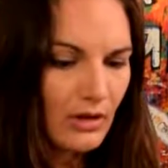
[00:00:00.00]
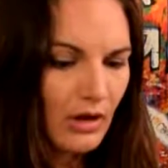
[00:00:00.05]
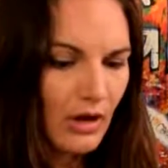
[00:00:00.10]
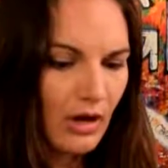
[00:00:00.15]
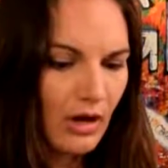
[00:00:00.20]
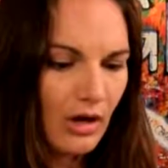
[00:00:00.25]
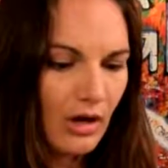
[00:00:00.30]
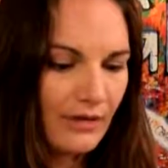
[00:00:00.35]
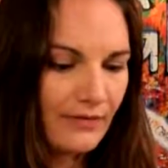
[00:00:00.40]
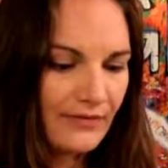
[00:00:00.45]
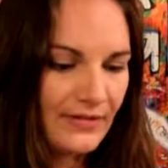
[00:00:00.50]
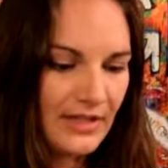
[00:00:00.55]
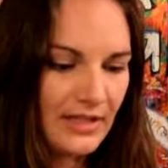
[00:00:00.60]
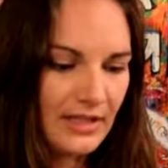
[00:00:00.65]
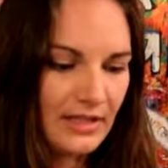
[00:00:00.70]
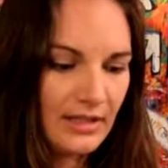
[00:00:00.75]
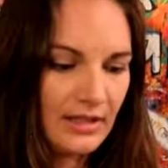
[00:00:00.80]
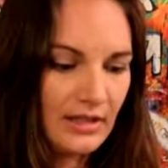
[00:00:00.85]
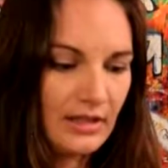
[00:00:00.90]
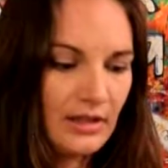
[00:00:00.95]

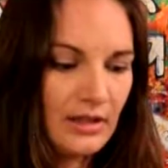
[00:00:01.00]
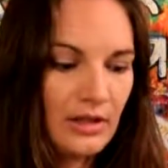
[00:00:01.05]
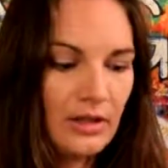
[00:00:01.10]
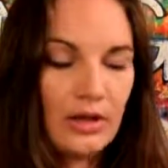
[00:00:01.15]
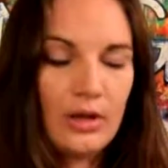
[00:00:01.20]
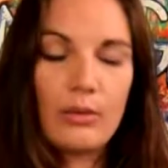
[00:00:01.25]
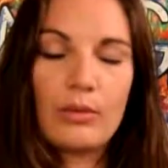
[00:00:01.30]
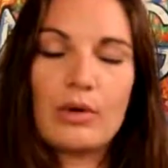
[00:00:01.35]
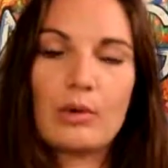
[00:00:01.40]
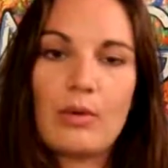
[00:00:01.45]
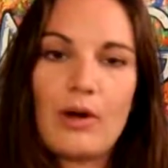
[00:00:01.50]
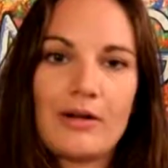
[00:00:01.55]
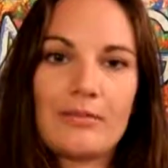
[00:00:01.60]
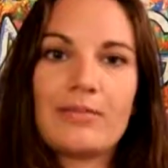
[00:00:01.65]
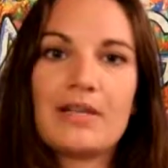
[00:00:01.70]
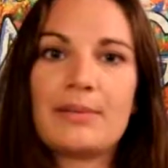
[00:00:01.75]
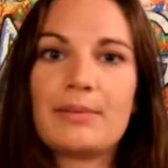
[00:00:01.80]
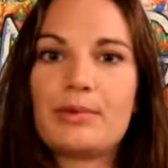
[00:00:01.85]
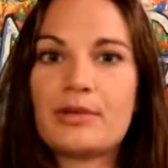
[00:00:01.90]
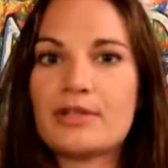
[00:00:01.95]
Often we want
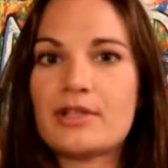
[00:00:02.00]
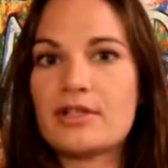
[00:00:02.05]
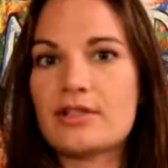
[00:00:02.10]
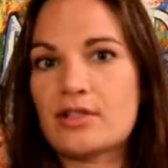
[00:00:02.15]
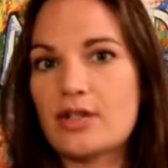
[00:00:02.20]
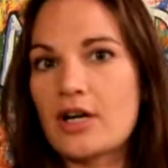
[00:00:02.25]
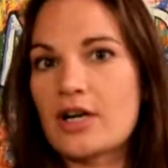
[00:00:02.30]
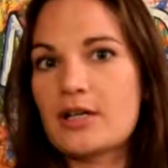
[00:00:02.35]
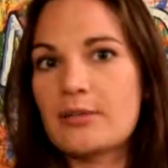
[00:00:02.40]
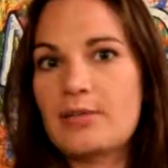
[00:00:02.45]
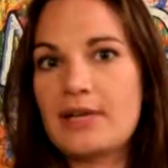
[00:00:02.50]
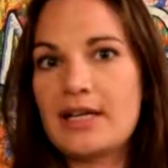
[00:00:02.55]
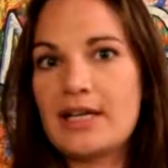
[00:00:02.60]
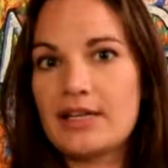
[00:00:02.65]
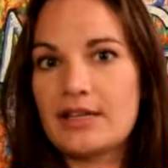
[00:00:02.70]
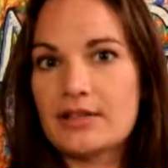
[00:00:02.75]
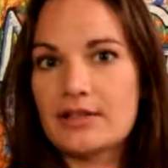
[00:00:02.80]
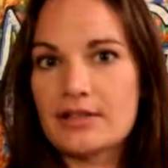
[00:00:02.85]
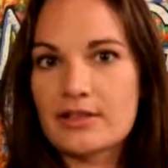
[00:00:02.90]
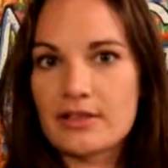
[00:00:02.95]
people to start at
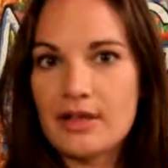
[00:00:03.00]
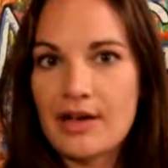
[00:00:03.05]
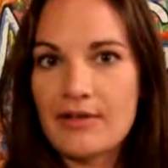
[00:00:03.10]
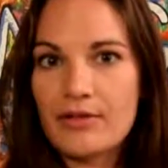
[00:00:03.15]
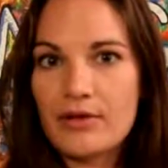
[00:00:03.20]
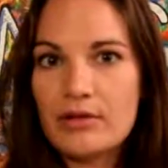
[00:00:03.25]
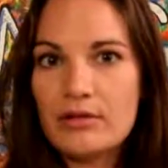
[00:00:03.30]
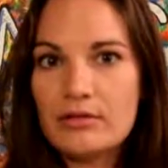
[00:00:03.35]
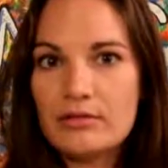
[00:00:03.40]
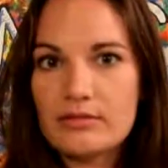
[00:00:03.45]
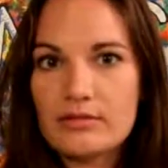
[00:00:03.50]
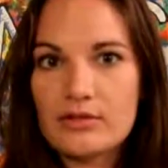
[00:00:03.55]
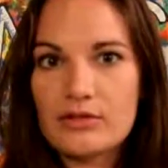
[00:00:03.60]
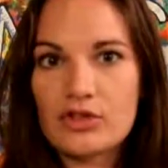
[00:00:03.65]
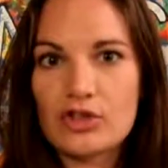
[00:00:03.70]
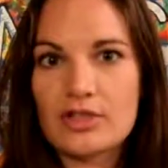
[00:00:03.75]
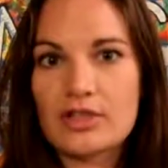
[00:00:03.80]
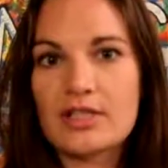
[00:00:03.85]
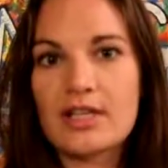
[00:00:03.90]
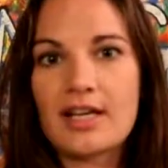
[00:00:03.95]
beginner's level
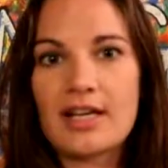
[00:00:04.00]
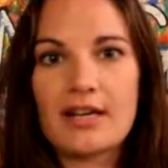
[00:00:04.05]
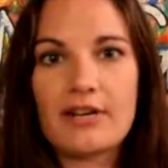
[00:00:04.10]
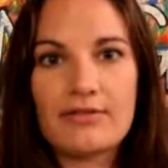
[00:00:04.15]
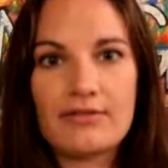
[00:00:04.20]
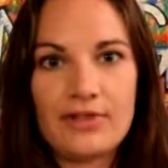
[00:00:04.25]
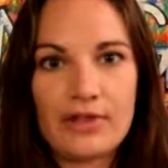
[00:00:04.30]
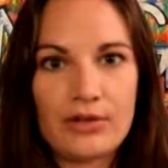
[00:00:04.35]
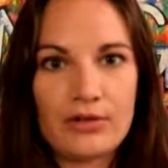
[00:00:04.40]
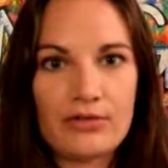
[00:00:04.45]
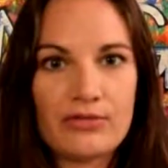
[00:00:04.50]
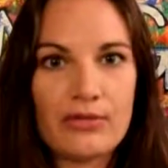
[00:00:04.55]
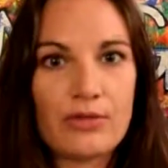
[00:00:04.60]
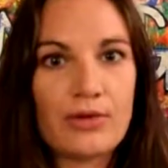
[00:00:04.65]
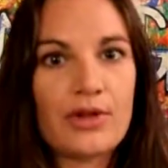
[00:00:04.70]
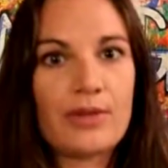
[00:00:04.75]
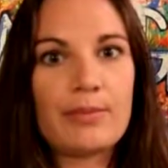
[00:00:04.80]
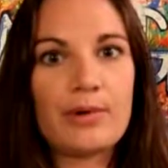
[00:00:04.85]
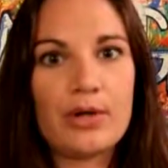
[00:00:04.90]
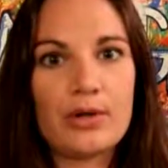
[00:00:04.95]
just to get a feel for
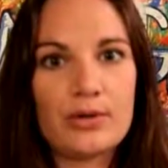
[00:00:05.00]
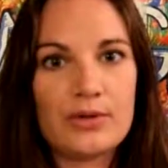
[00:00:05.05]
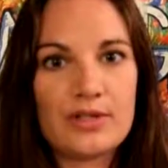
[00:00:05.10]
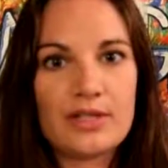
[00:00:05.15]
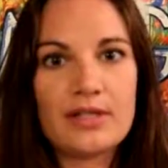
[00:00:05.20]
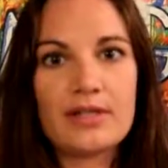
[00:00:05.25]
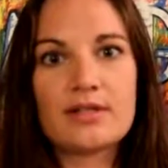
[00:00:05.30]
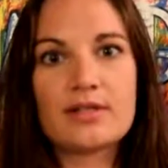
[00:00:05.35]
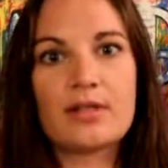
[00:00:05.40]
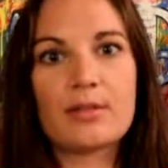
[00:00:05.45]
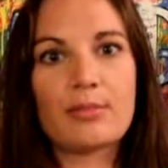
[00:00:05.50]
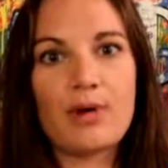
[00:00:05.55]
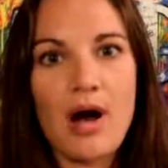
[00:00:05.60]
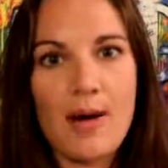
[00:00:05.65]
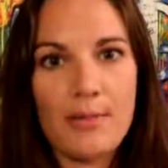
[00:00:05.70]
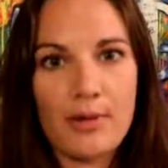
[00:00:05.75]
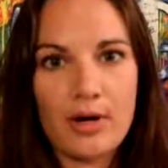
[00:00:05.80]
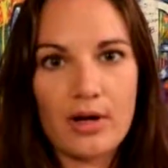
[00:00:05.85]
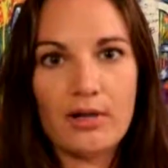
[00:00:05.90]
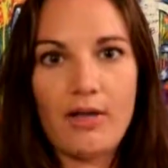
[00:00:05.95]
the poses and the
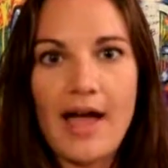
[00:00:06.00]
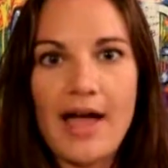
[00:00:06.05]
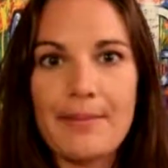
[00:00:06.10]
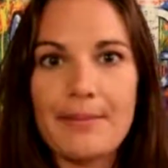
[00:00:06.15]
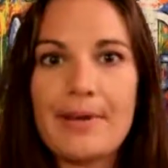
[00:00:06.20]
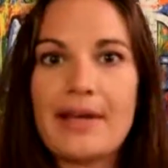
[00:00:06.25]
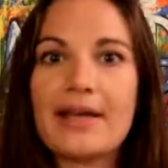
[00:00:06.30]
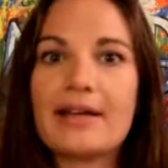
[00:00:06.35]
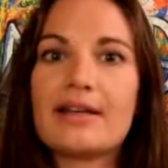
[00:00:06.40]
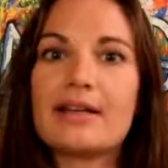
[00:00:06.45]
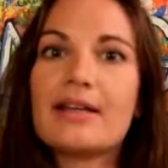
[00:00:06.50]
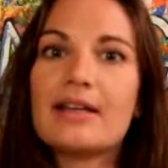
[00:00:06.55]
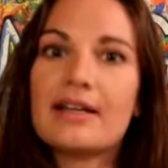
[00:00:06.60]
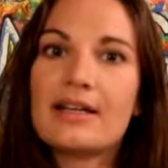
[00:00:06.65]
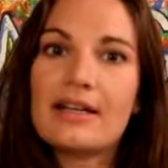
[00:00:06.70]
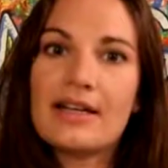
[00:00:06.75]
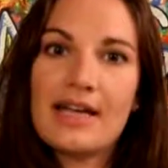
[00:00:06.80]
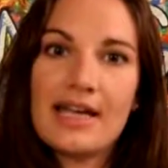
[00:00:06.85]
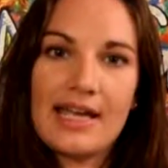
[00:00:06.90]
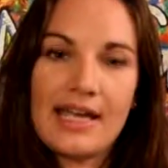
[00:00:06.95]
proper alignment,
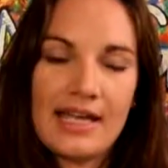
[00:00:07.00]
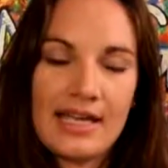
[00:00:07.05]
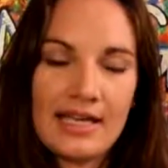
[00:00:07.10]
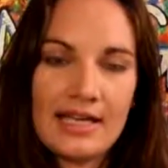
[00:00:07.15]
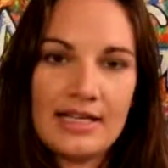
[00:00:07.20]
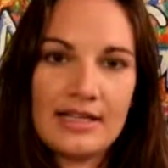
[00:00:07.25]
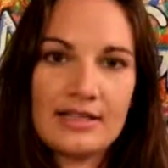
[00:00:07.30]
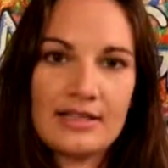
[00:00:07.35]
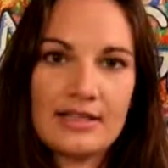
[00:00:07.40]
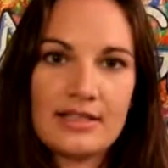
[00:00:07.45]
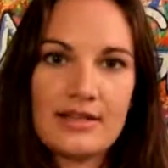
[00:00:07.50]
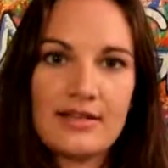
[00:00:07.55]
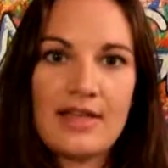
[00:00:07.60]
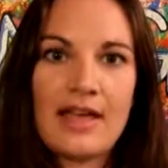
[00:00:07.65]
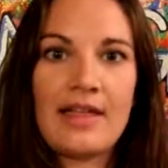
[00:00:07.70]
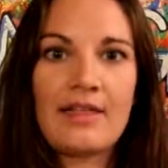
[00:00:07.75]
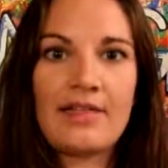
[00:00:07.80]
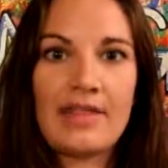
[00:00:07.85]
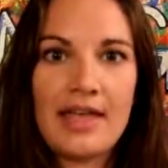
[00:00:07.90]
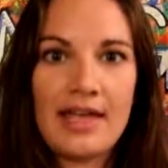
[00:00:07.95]
and
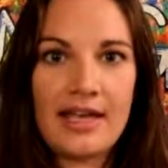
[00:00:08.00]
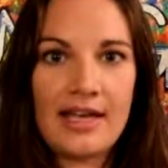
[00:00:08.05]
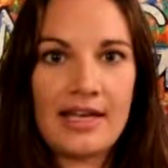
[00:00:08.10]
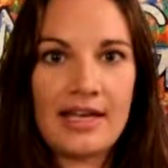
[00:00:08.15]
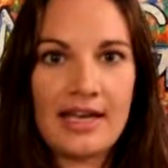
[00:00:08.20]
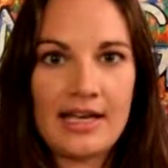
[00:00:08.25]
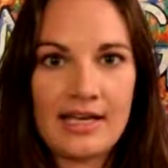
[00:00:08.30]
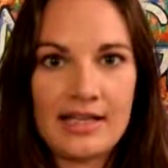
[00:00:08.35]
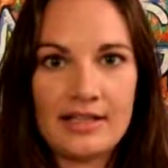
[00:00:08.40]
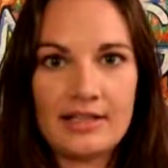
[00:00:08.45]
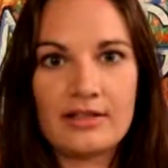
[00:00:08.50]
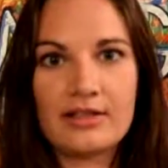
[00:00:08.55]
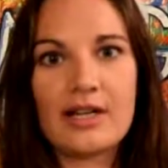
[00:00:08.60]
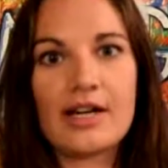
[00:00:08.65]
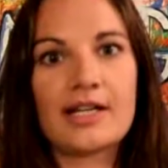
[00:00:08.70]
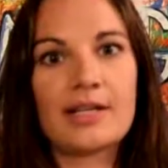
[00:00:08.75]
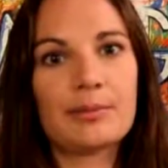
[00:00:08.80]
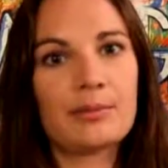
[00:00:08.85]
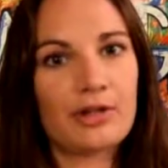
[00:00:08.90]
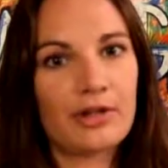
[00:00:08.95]
then they can
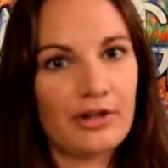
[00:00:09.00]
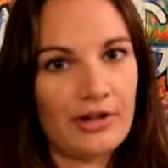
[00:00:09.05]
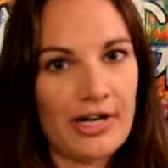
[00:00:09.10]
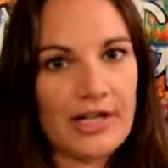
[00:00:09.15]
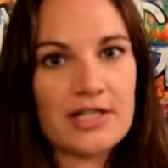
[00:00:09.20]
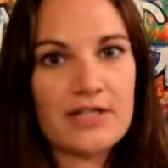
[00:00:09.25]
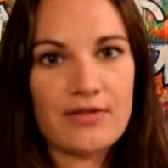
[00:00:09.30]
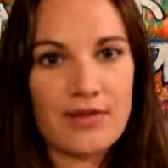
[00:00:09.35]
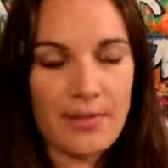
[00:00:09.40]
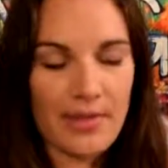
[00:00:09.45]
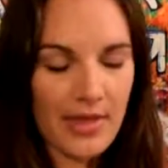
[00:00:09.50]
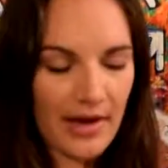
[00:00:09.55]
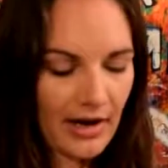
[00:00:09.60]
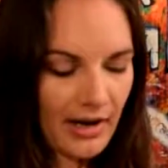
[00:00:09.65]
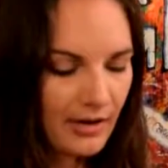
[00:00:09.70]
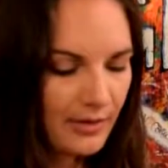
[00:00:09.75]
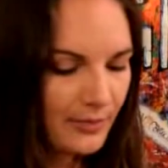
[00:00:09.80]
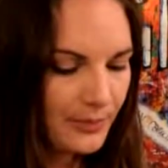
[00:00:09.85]
kind of progress from there.